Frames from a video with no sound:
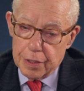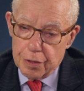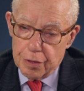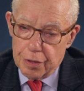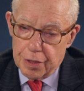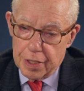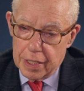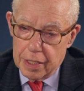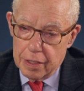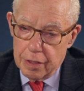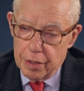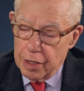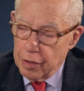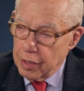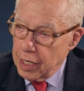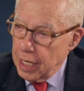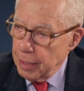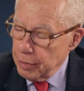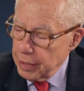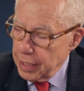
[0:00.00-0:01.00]
then
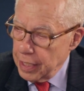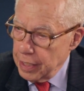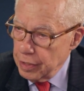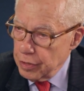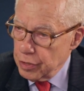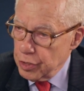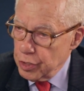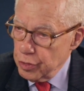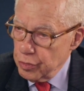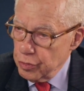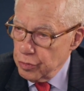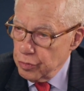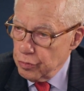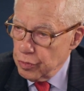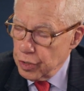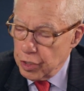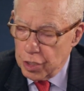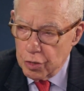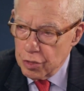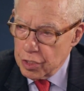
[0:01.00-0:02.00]
they're obligated to
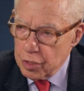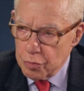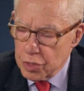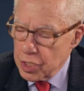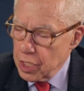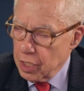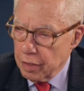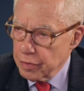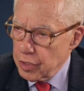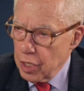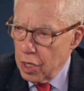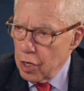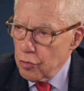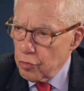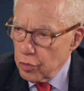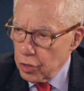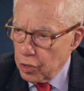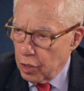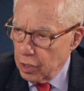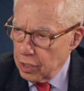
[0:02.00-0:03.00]
recuse themselves
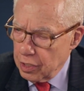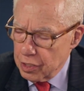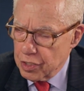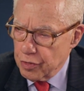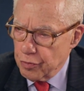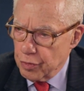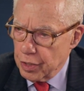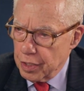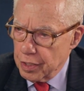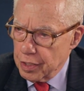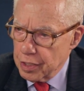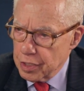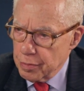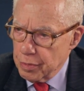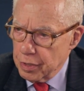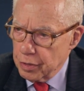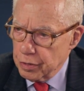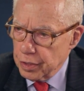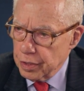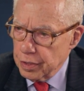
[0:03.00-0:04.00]
regardless of whether there's a
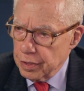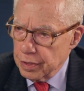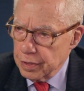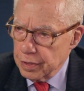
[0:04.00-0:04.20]
motion.